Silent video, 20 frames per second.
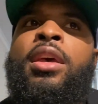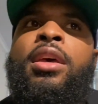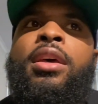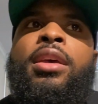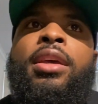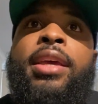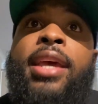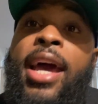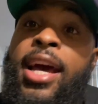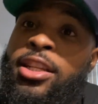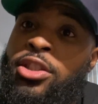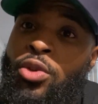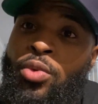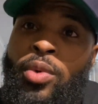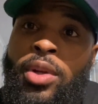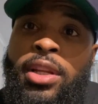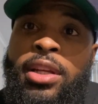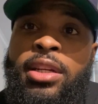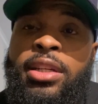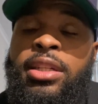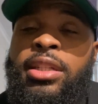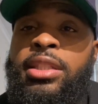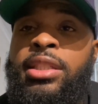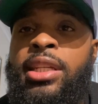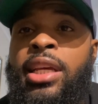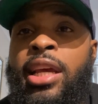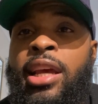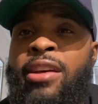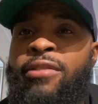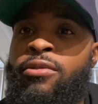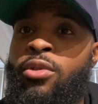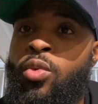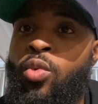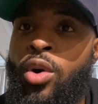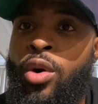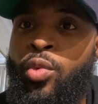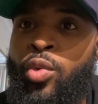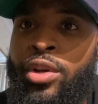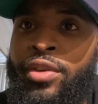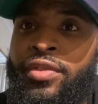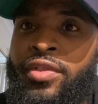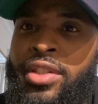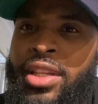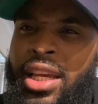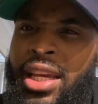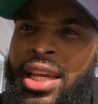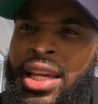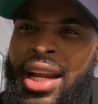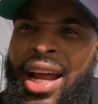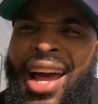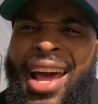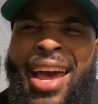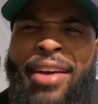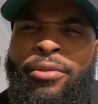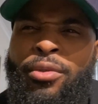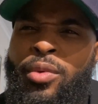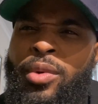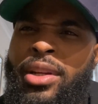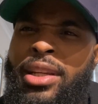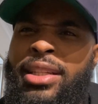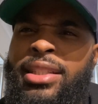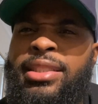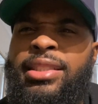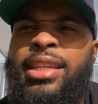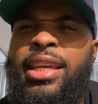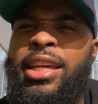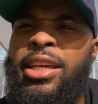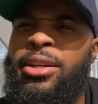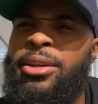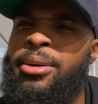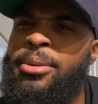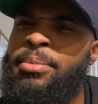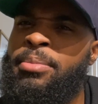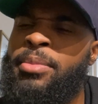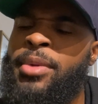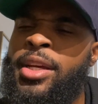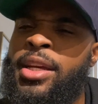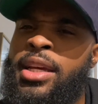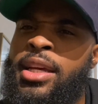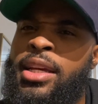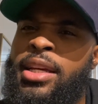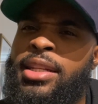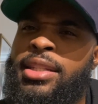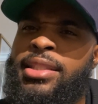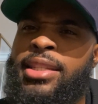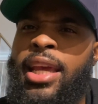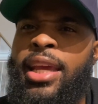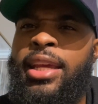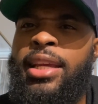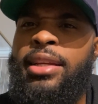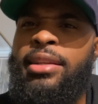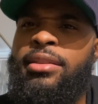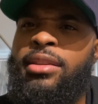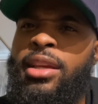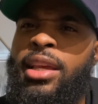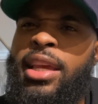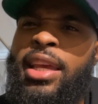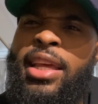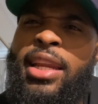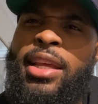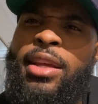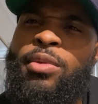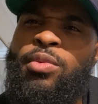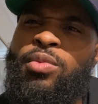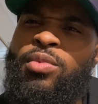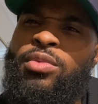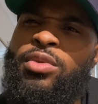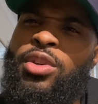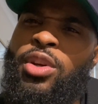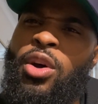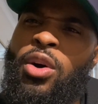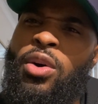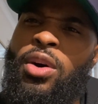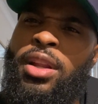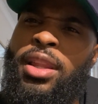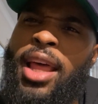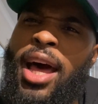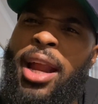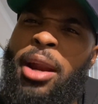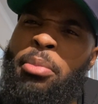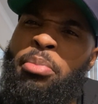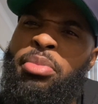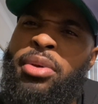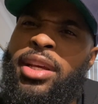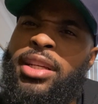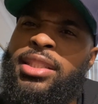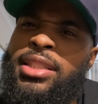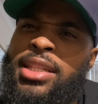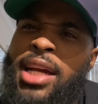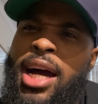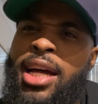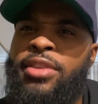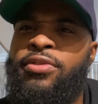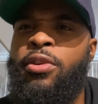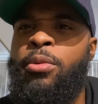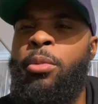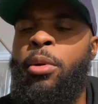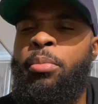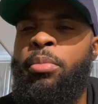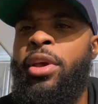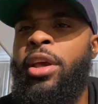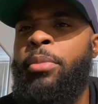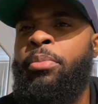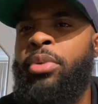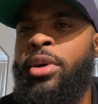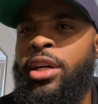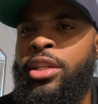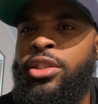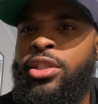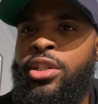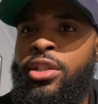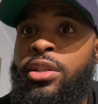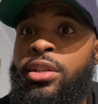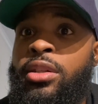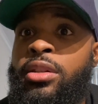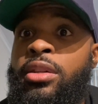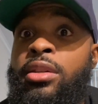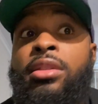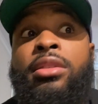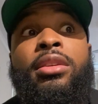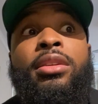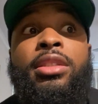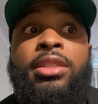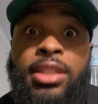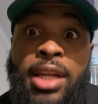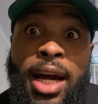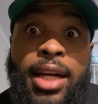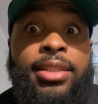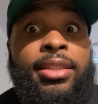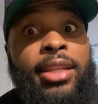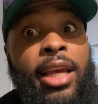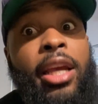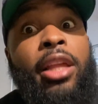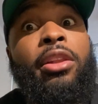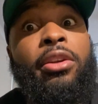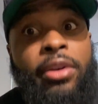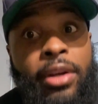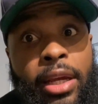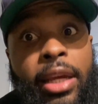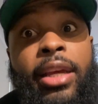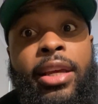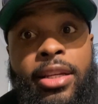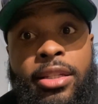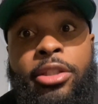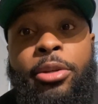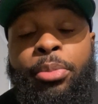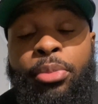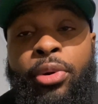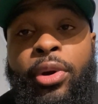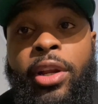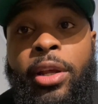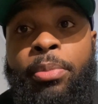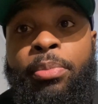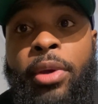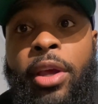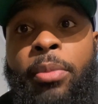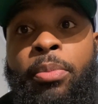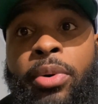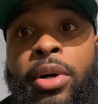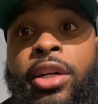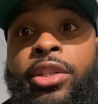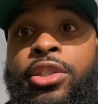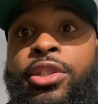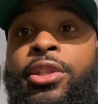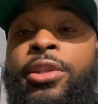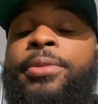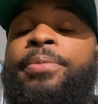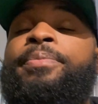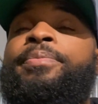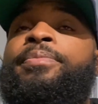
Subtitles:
He has a really good chin for what we've seen. I haven't really seen him take any, you know, a lot of big shots from a big puncher. Josh Taylor is a pretty big puncher.